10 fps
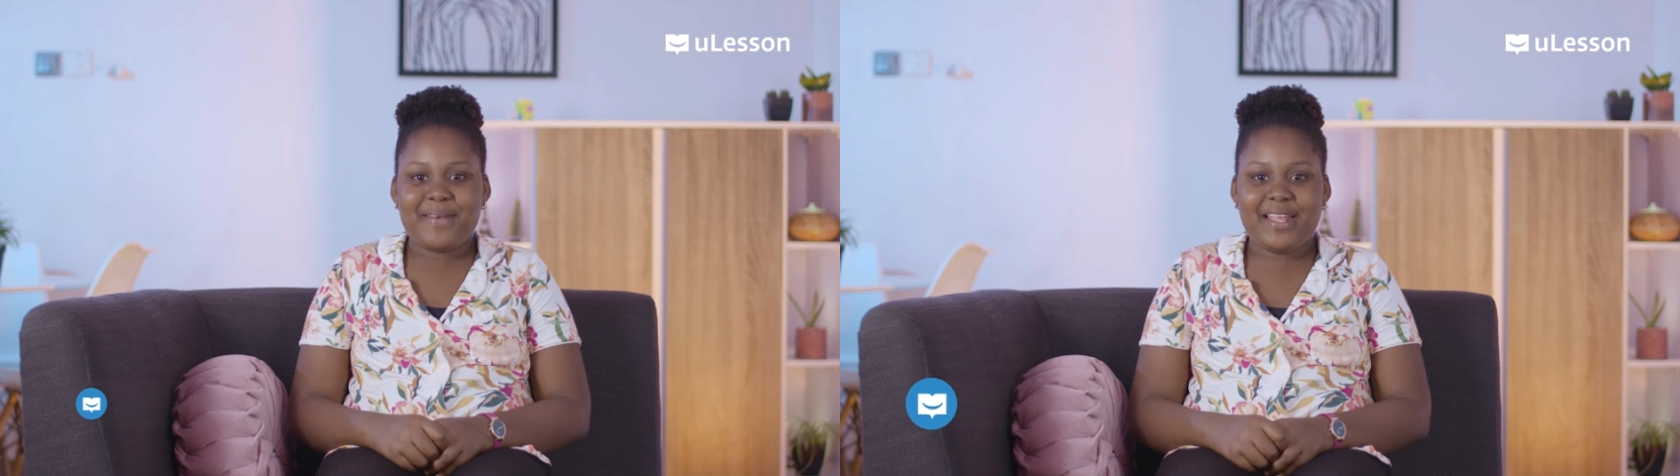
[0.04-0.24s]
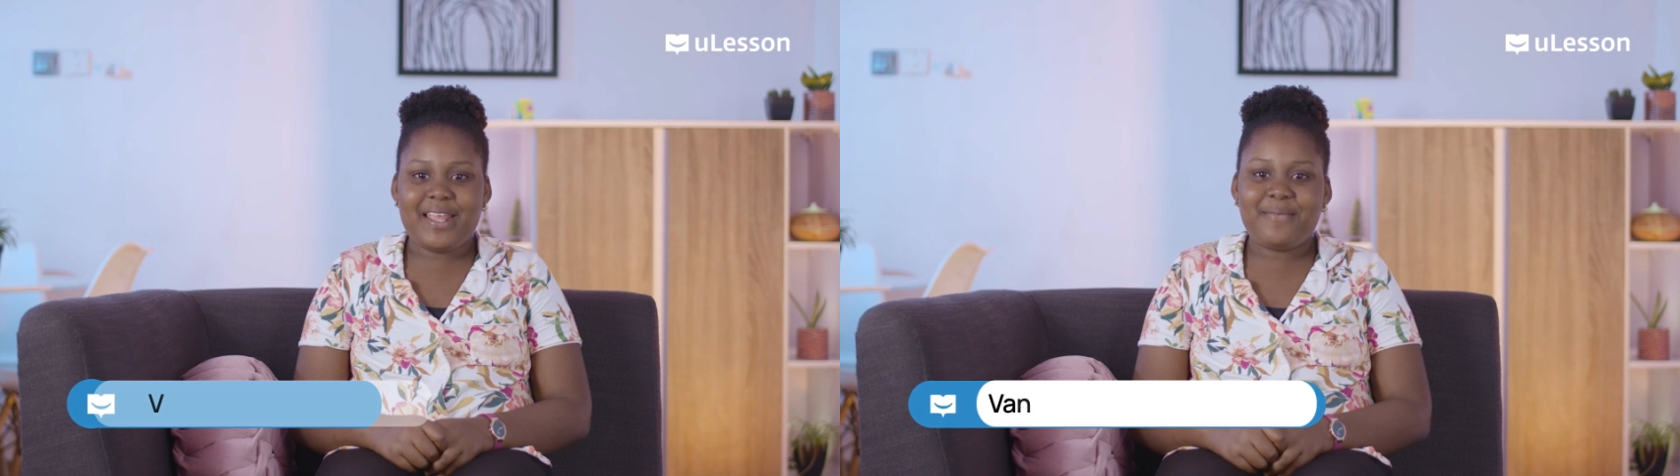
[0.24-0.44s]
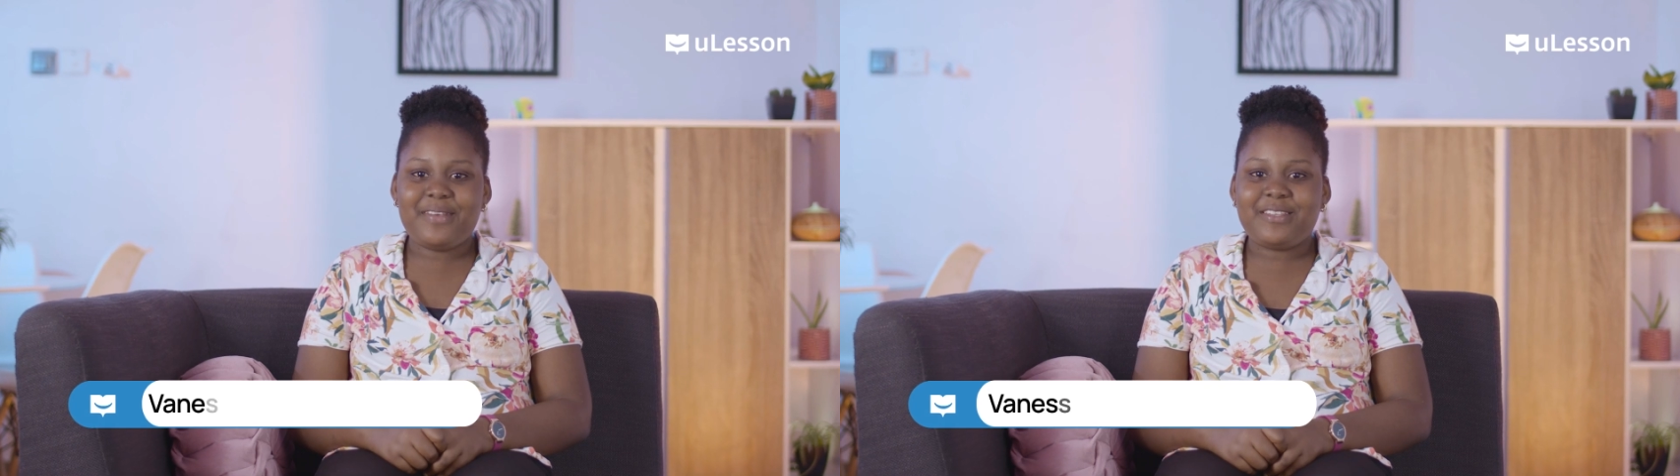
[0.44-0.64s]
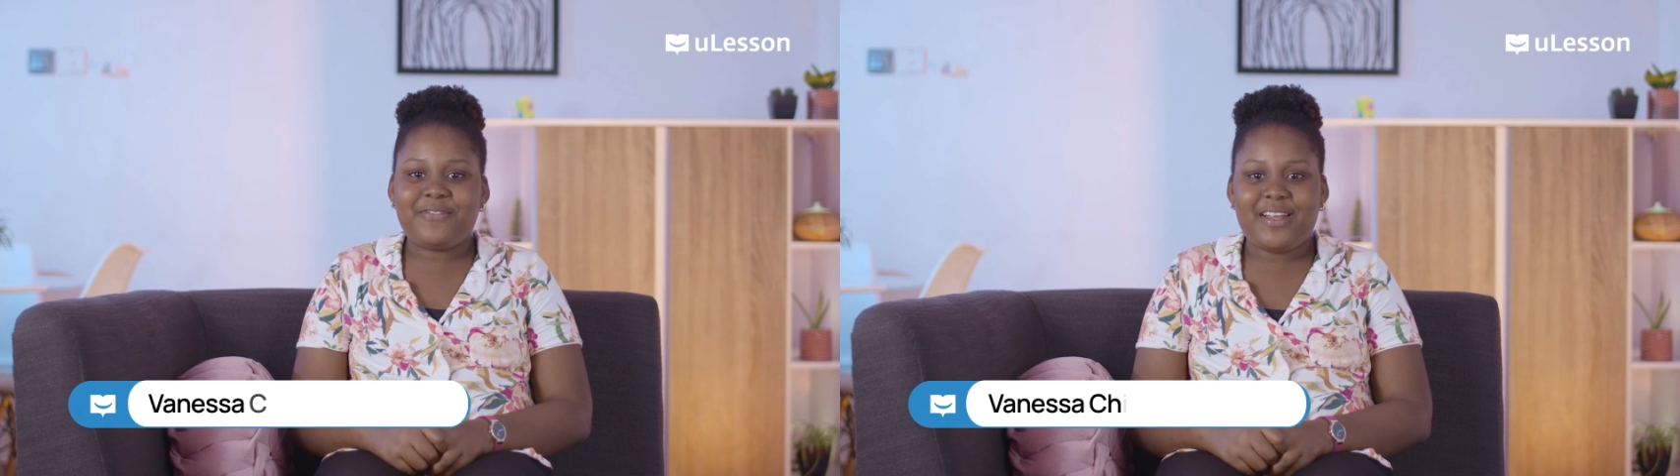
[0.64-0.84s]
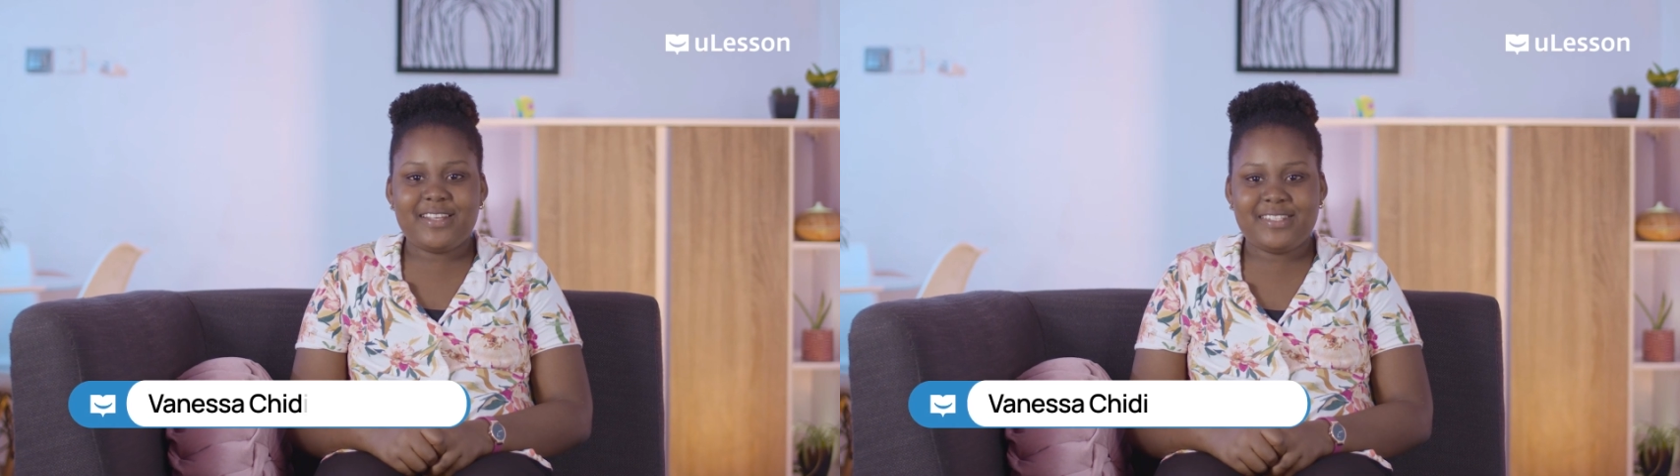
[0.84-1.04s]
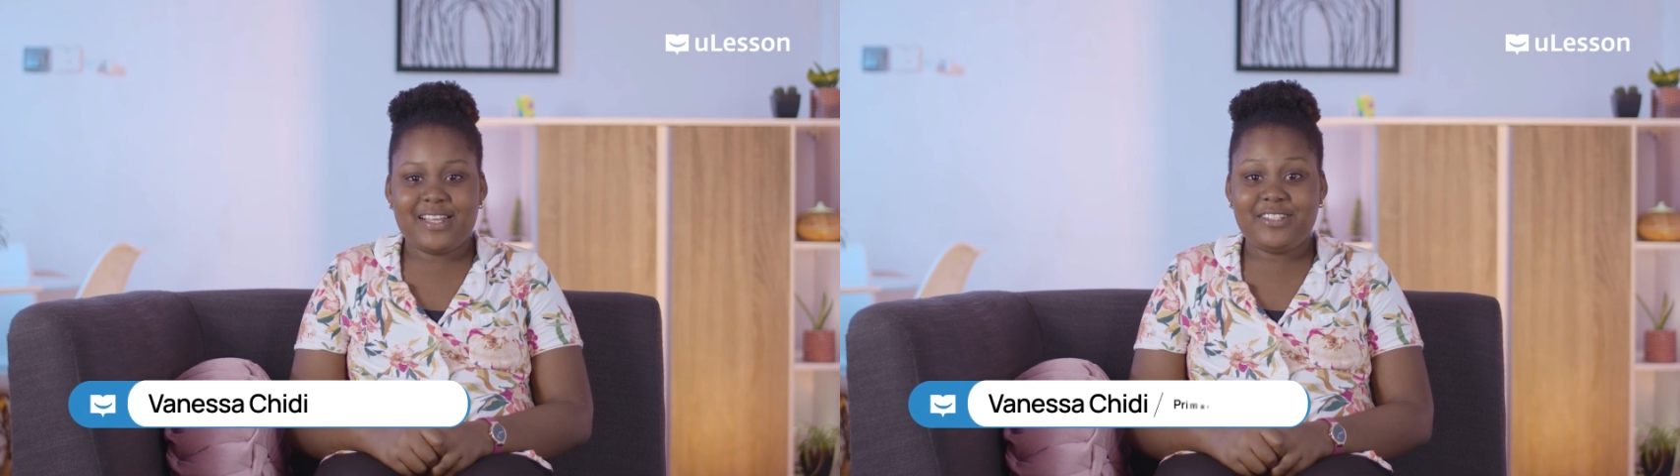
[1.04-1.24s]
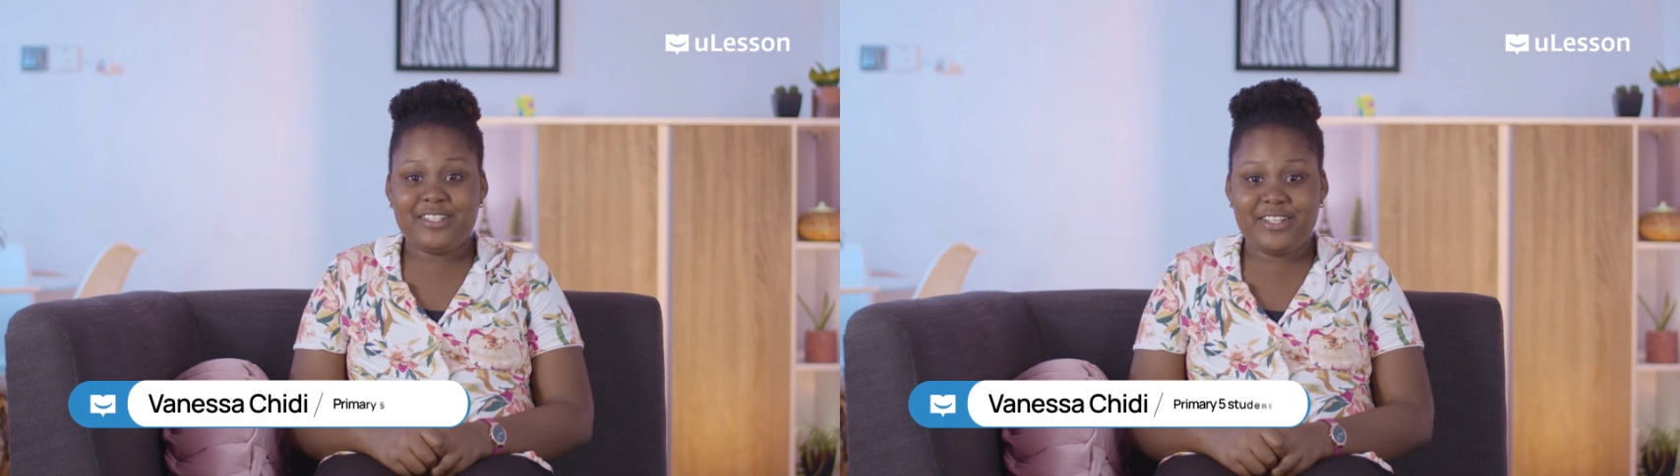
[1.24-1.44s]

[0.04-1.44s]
My name is Vanessa